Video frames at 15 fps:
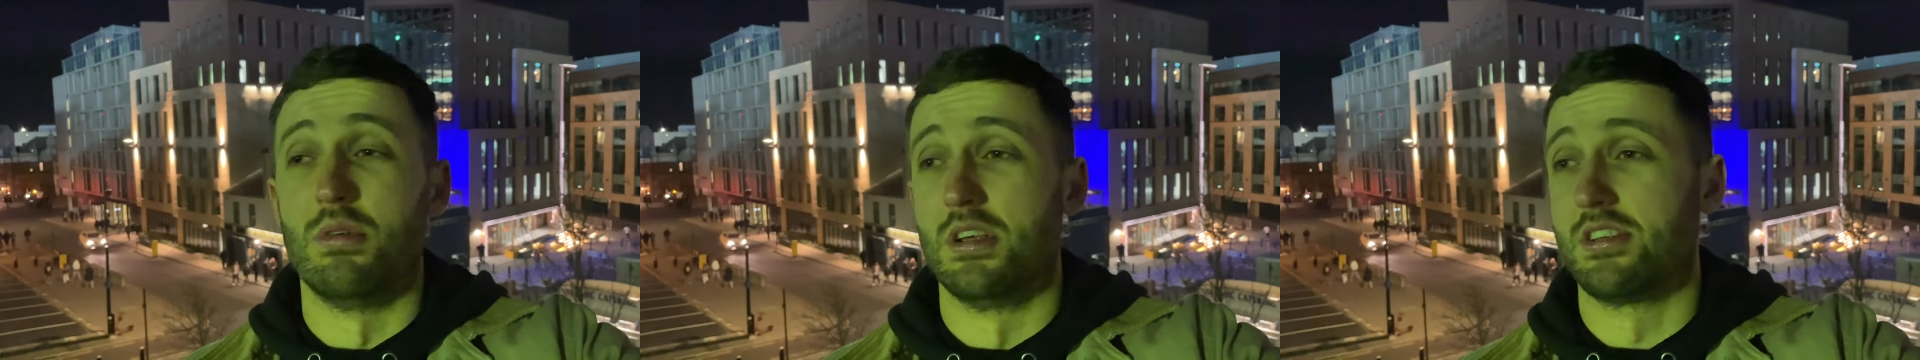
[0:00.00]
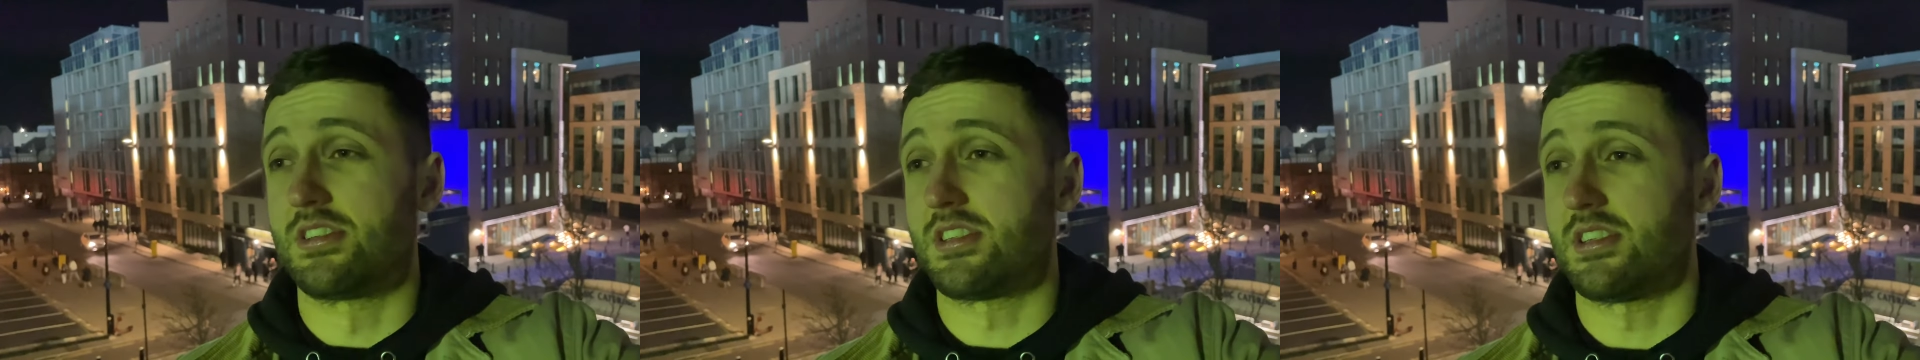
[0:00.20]

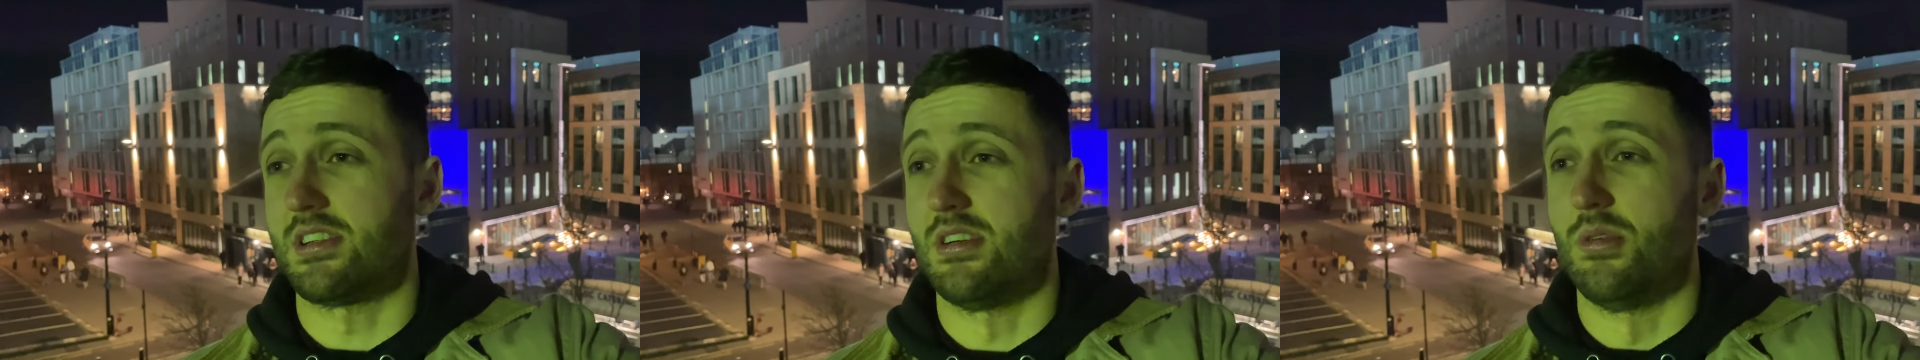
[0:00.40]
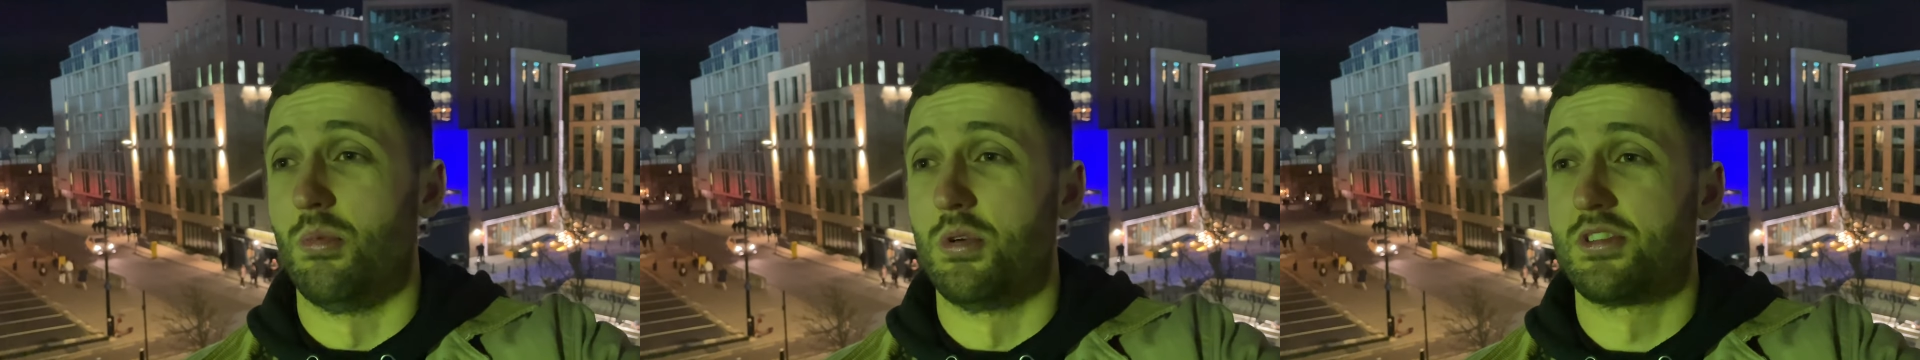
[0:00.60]
was
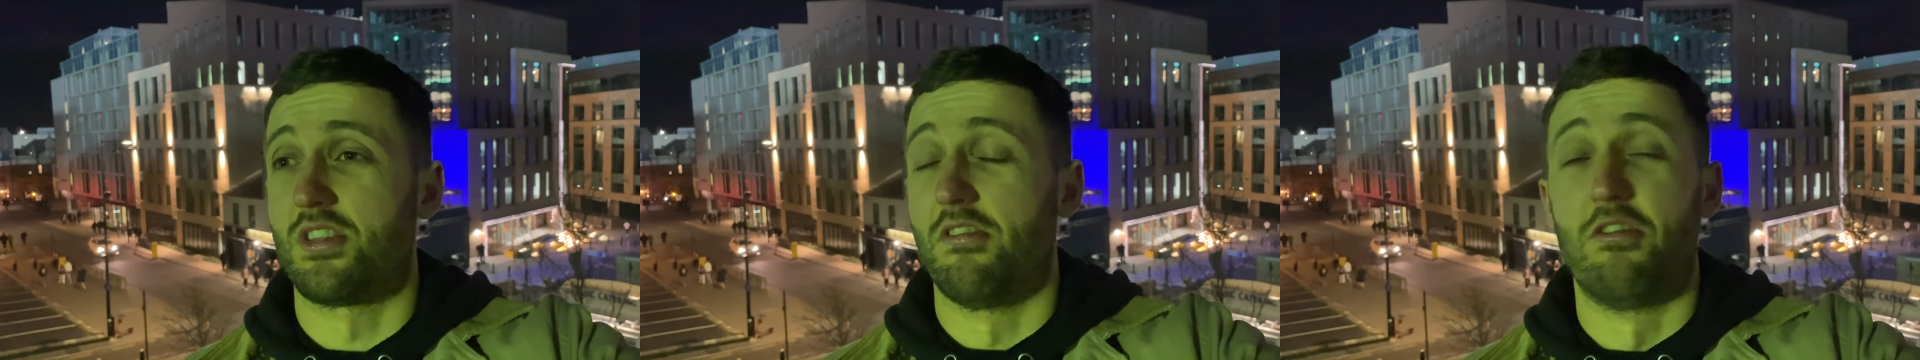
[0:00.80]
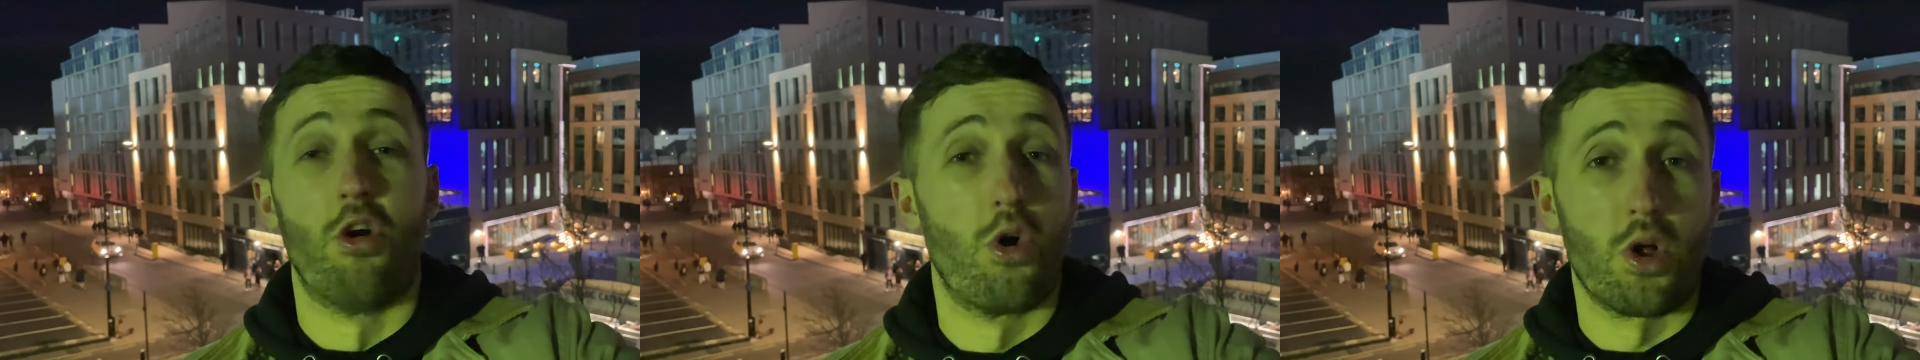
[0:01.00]

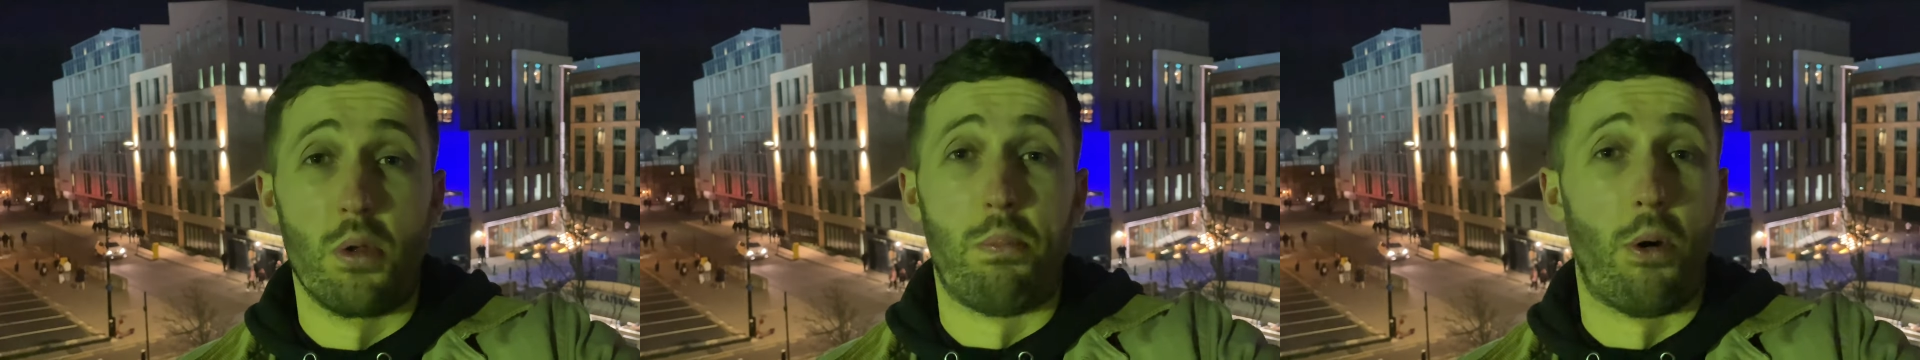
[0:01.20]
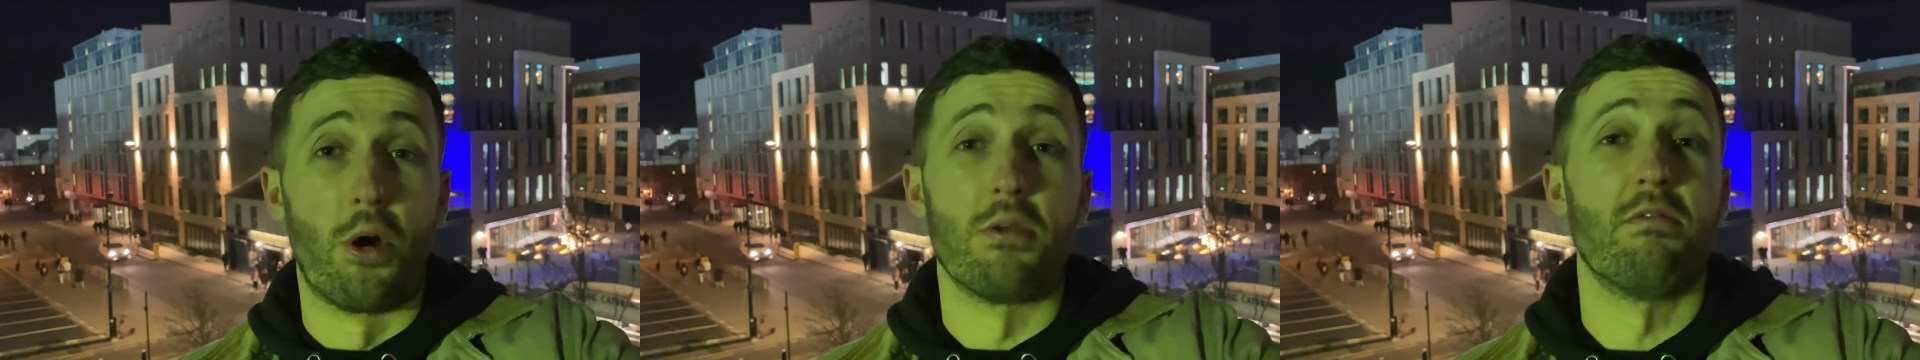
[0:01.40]
the vocal
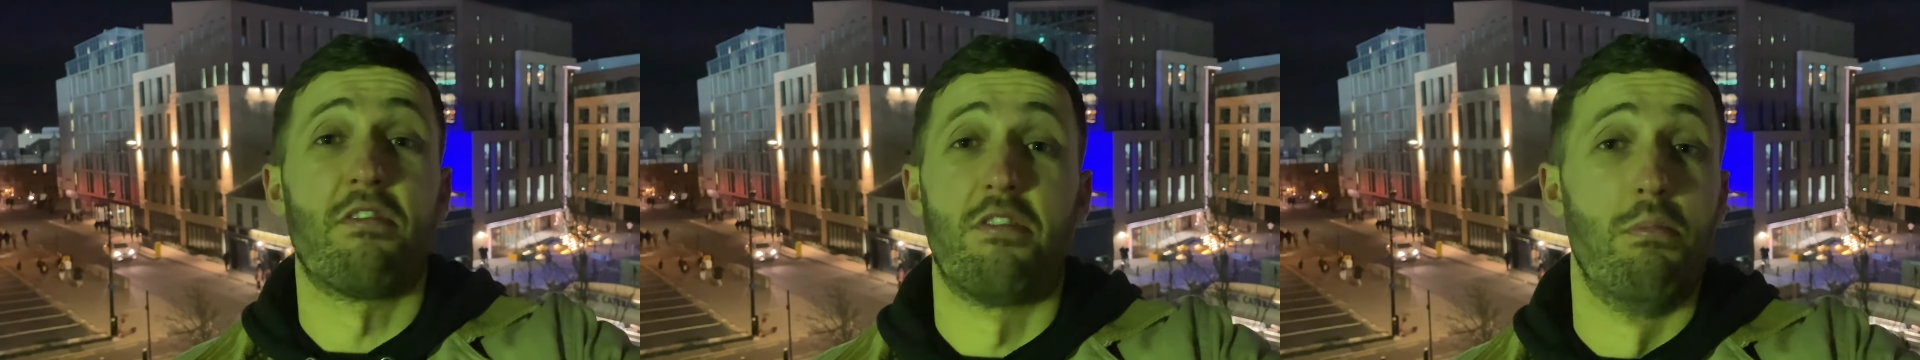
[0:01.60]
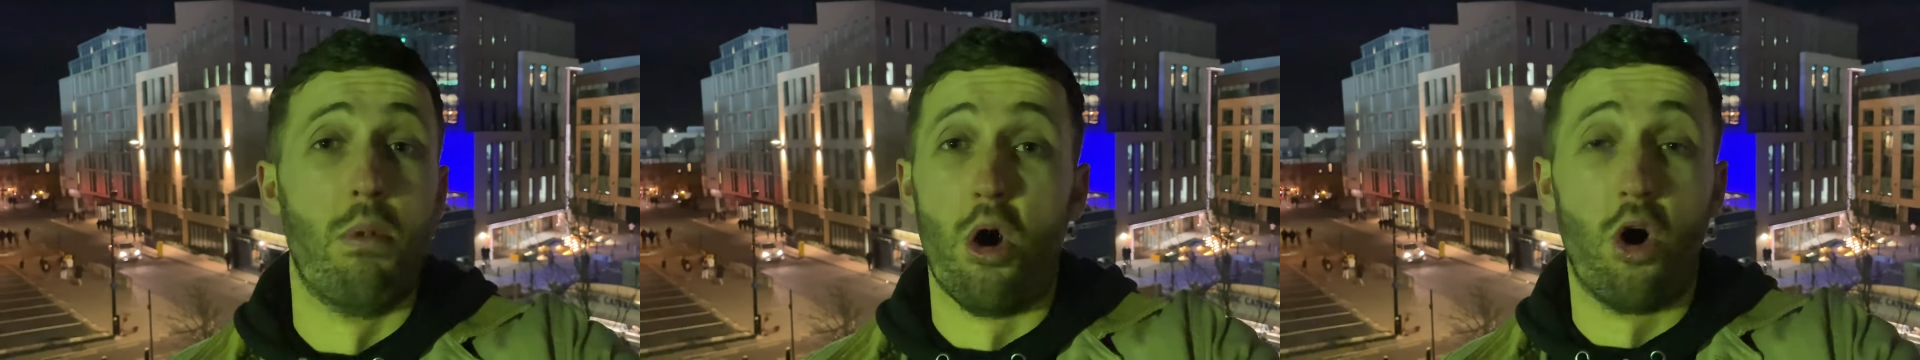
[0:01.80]
point
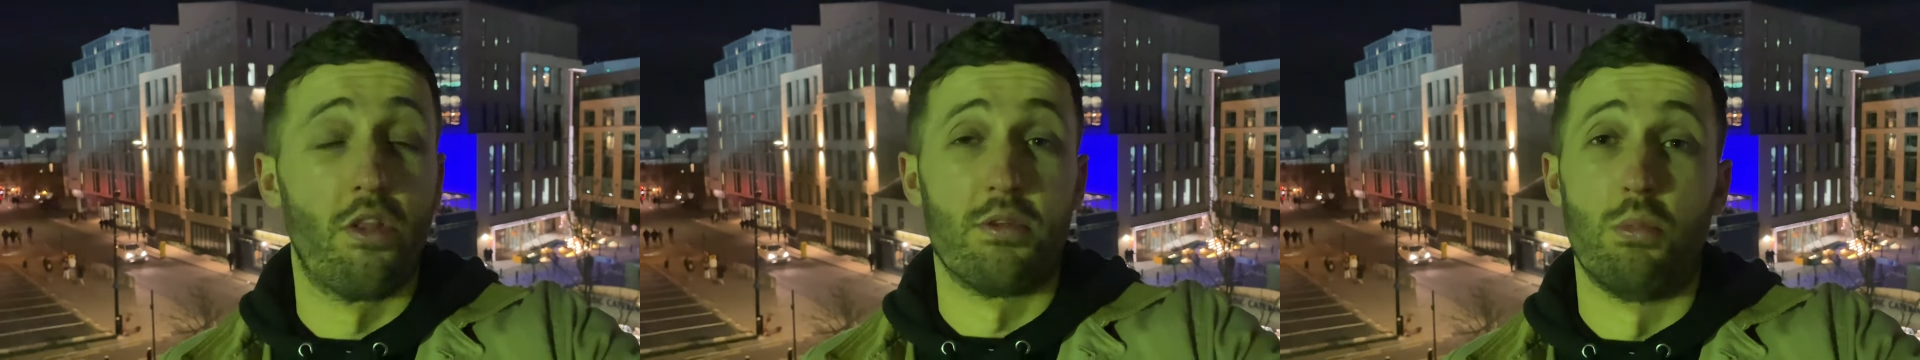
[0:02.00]
for more